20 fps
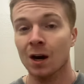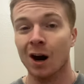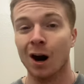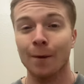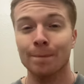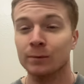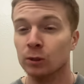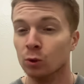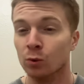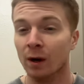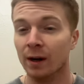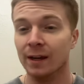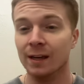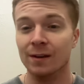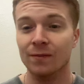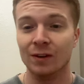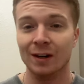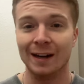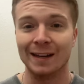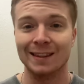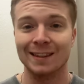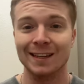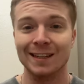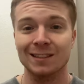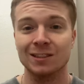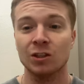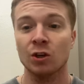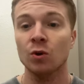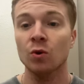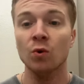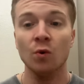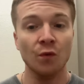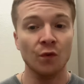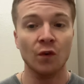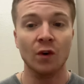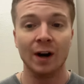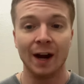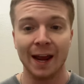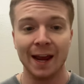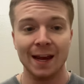up to even I think 2
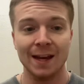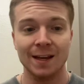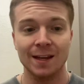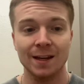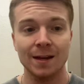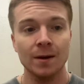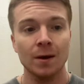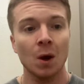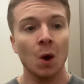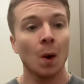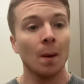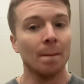for $80,